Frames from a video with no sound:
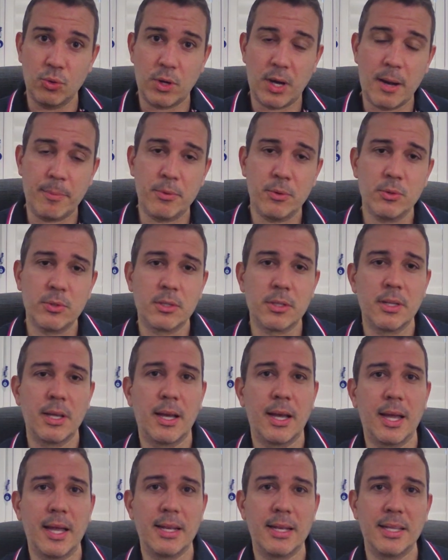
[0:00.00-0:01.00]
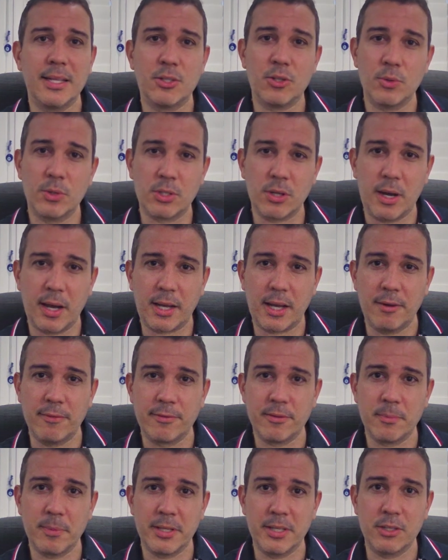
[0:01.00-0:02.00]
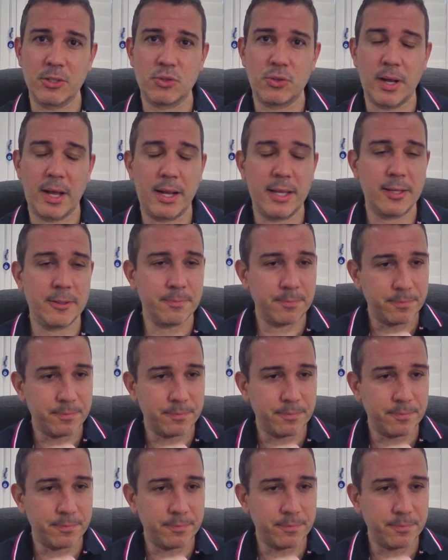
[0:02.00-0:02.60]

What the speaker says: couples, need to retire comfortably in Australia.